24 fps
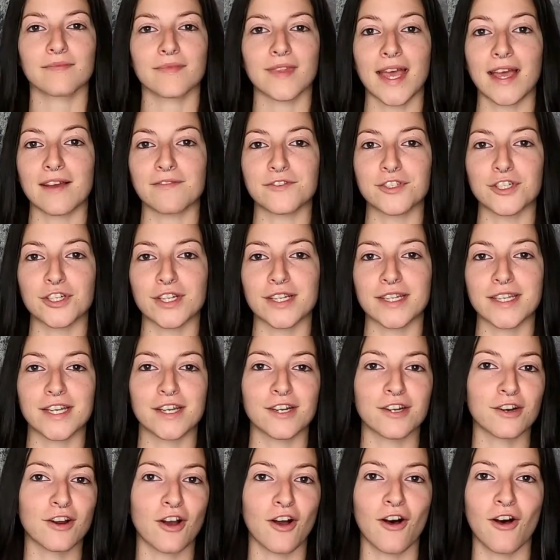After a
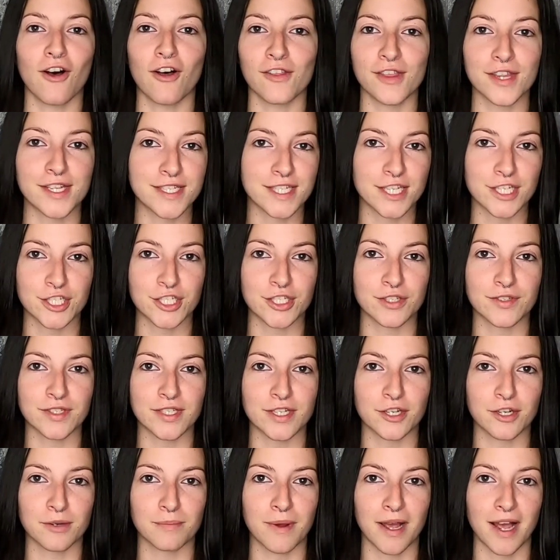year, all the tissues in
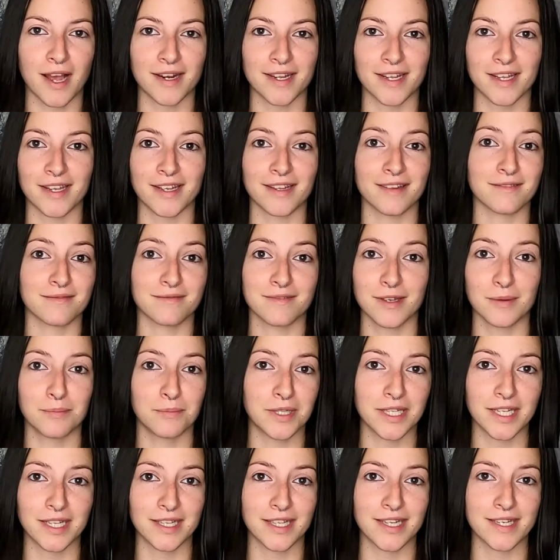your body
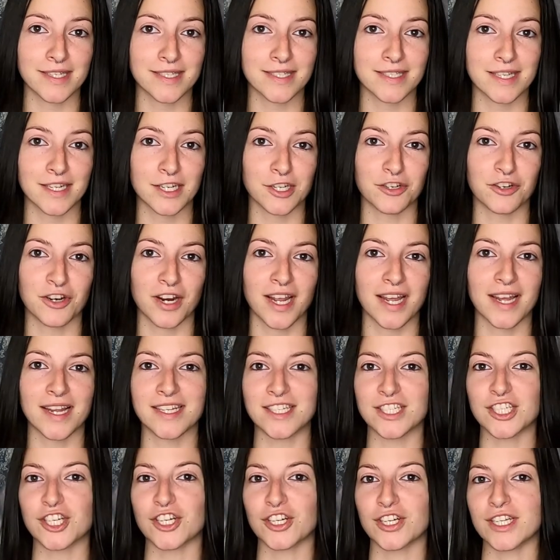completely disintegrate
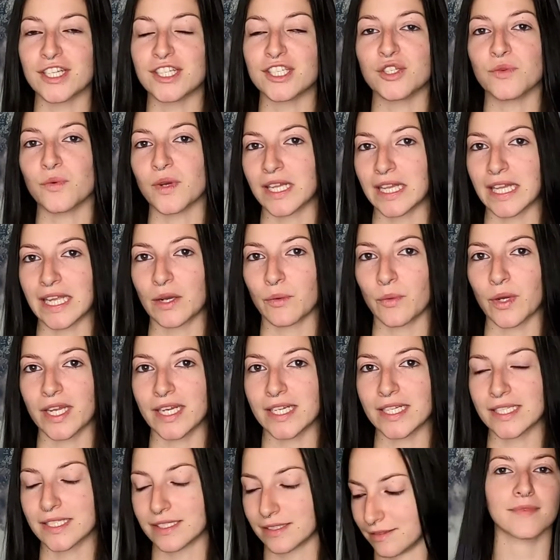and turn into a
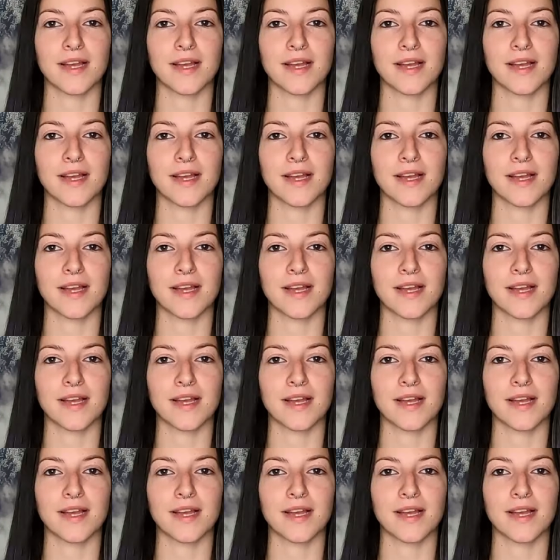liquid.